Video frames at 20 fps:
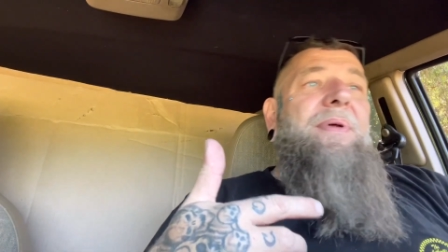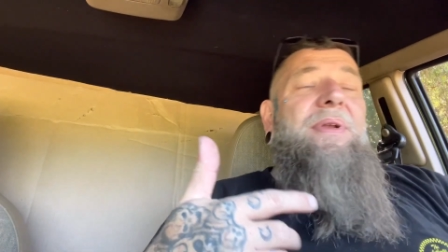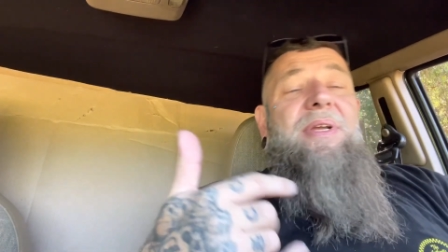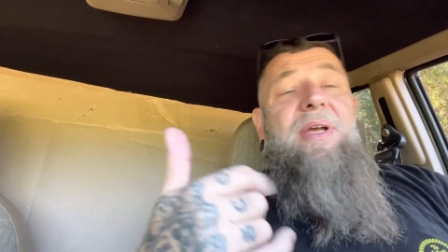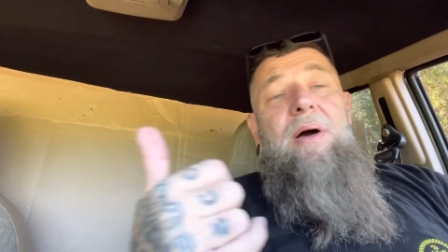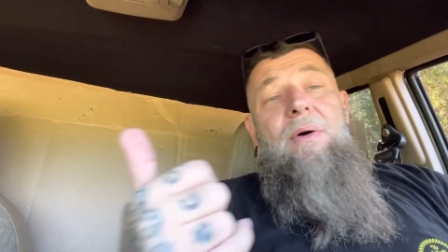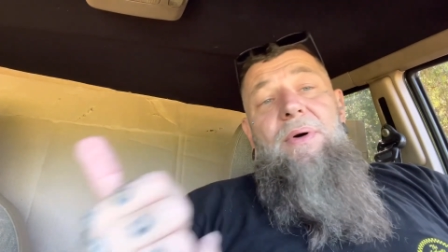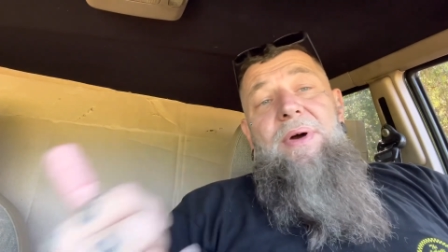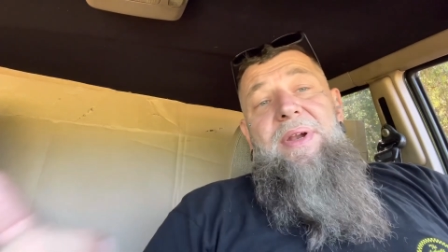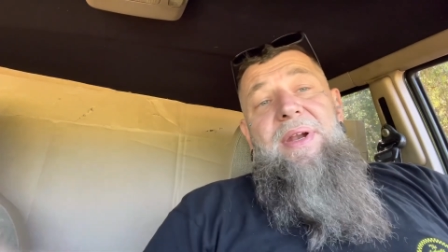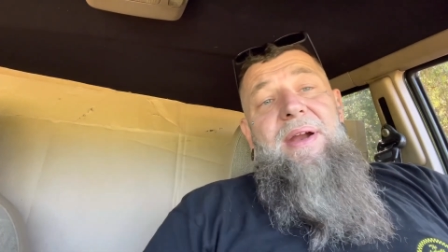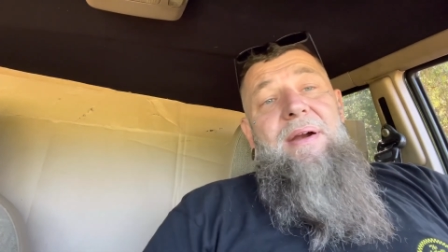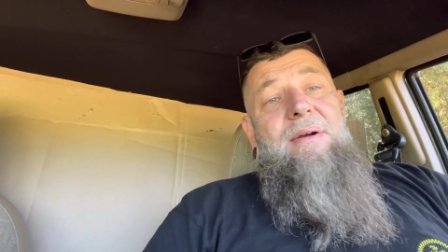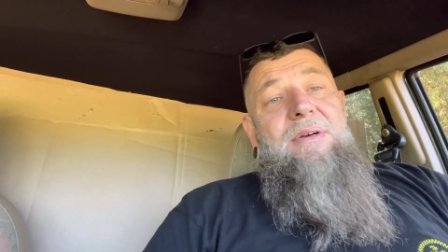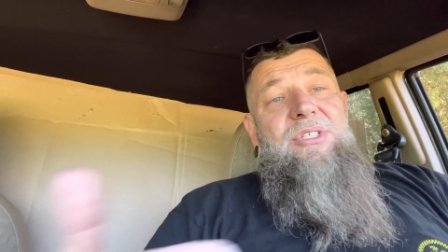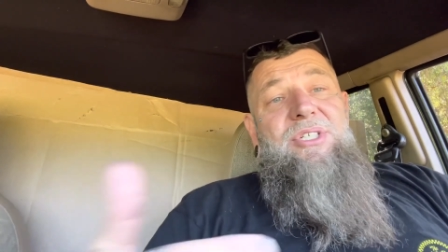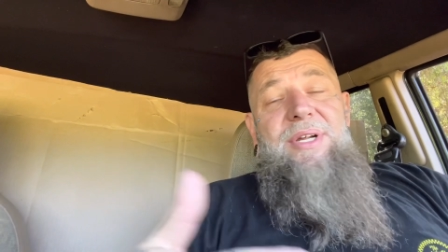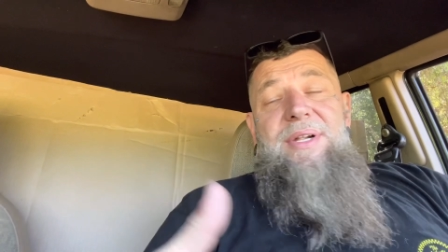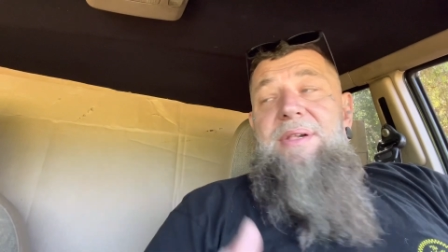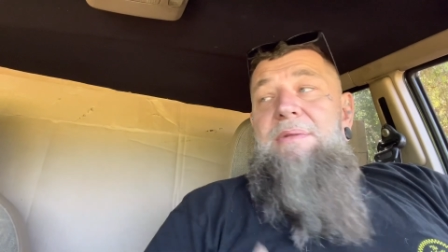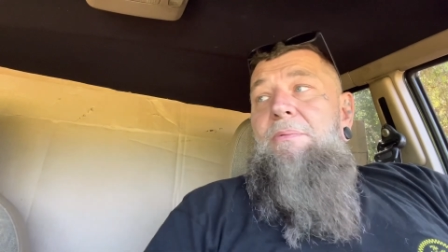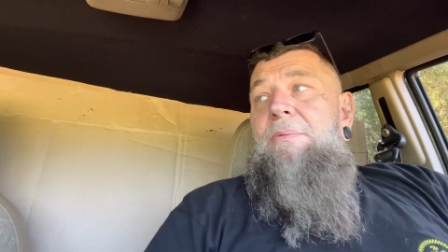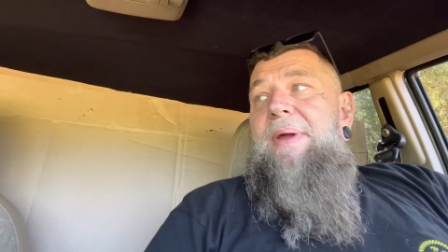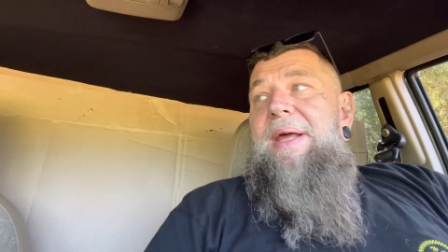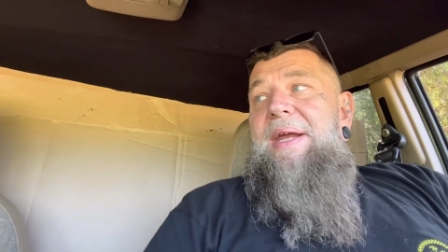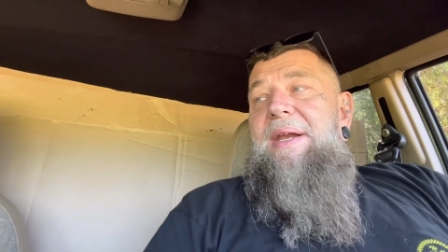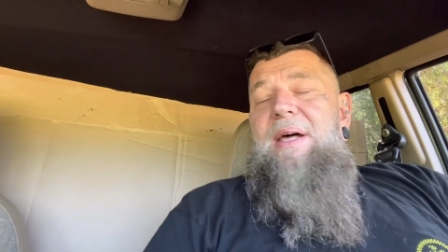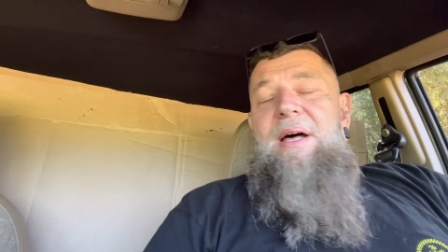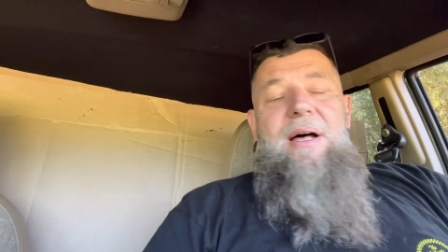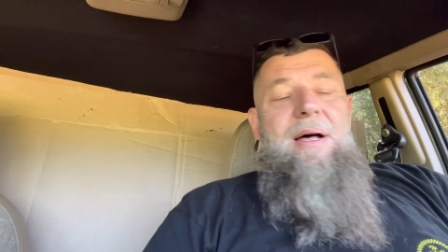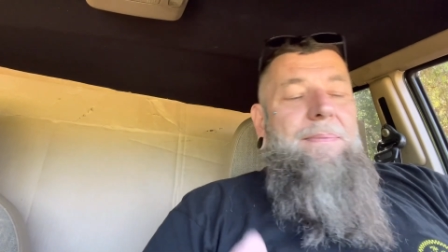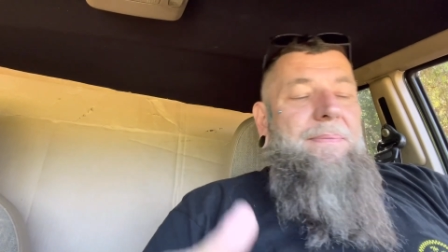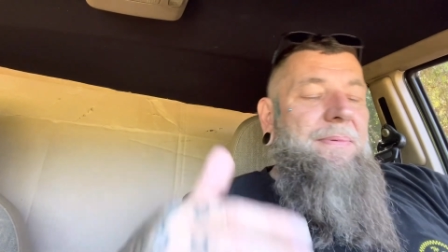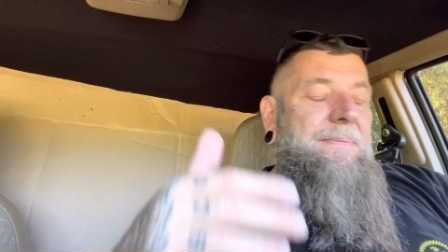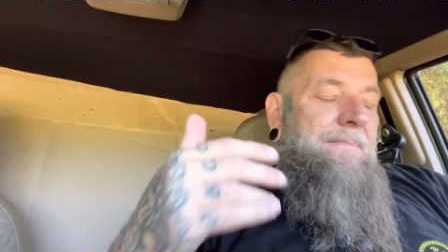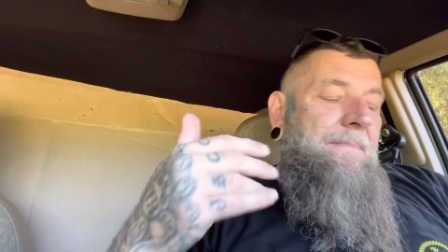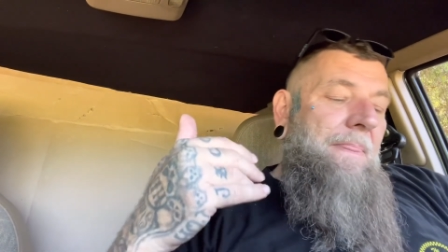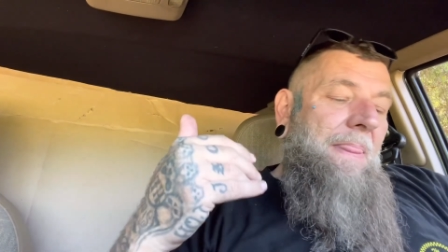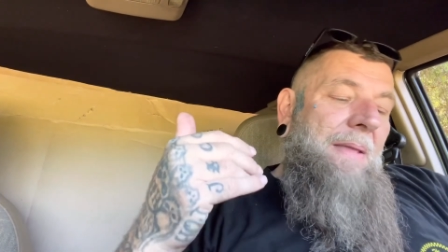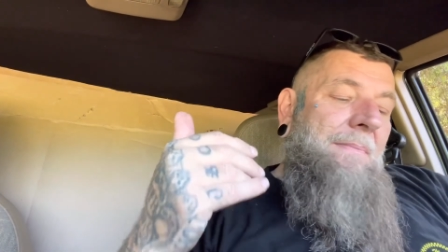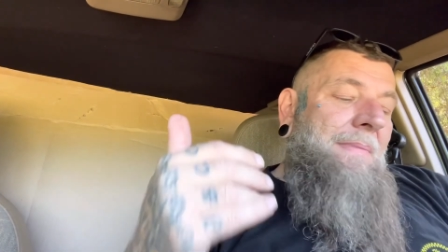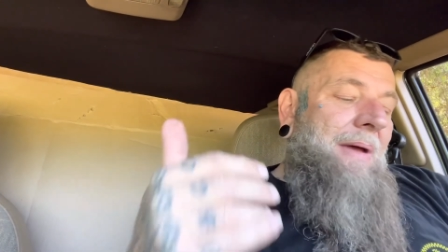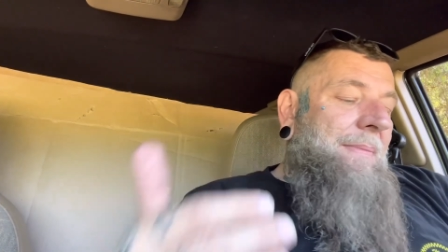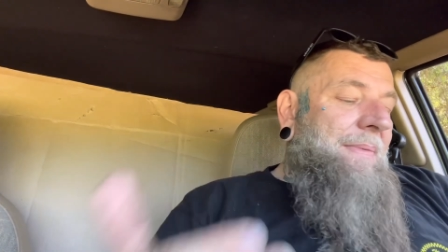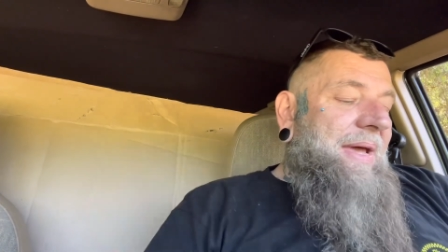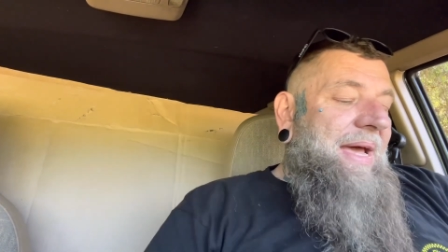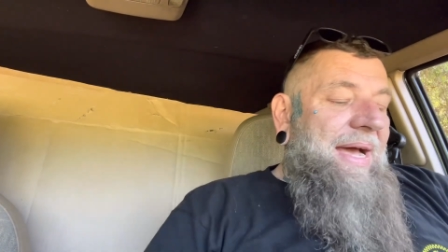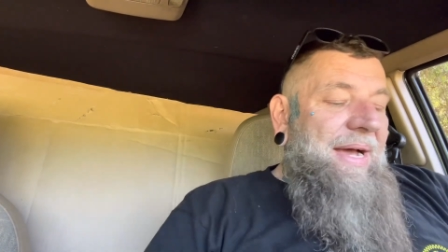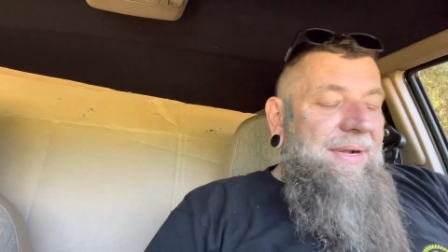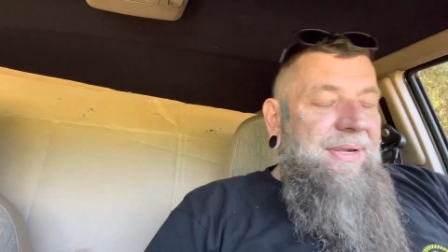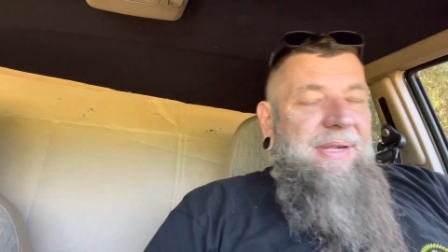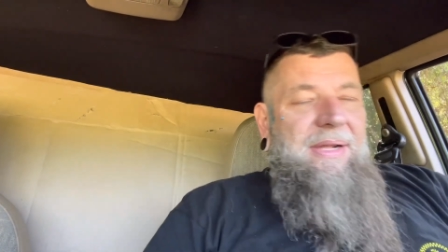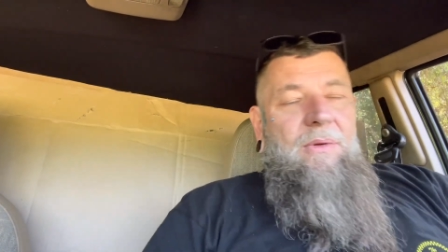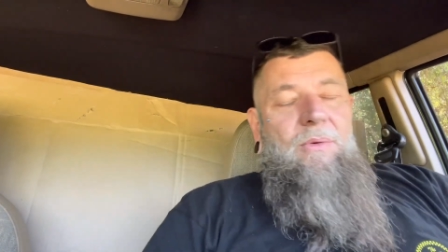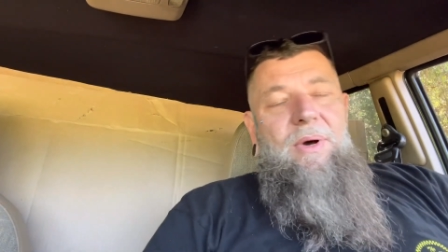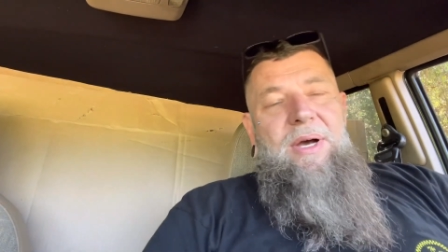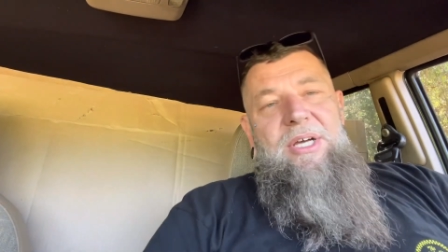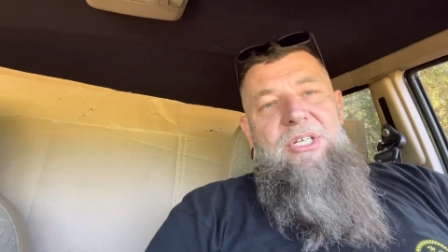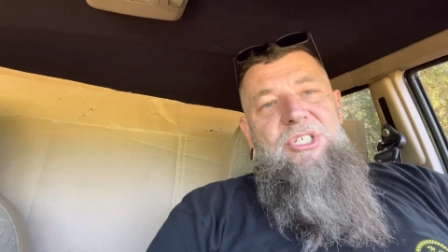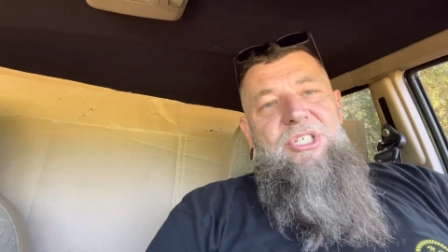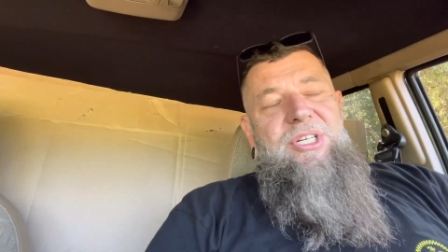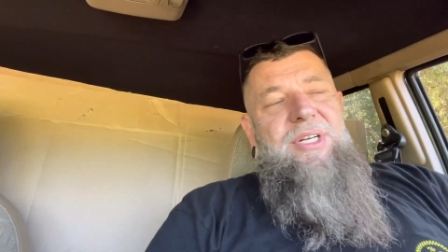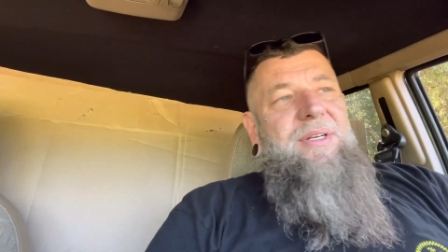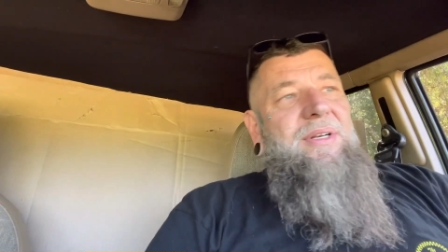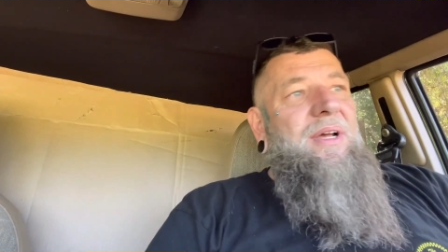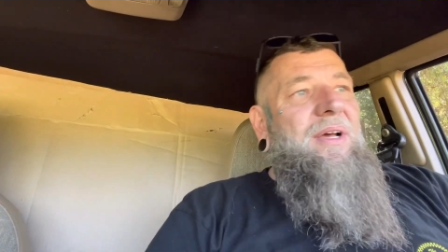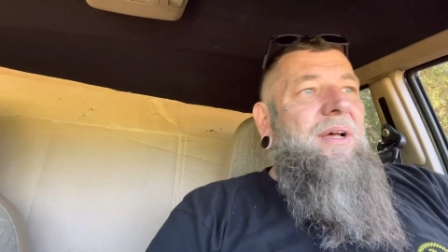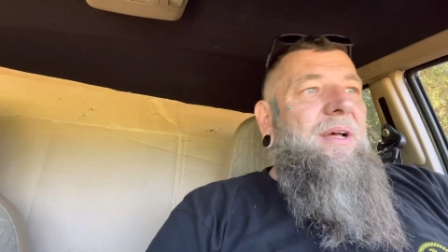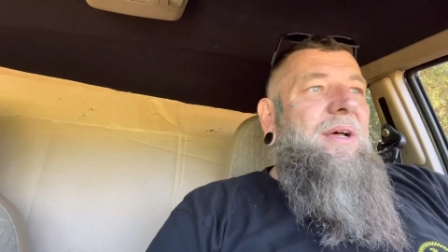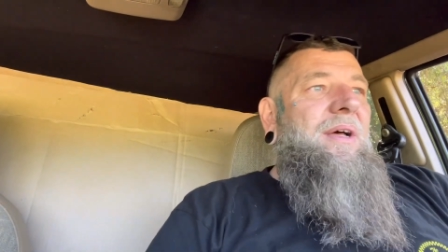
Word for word: and go in there and just read up, maybe ask a question,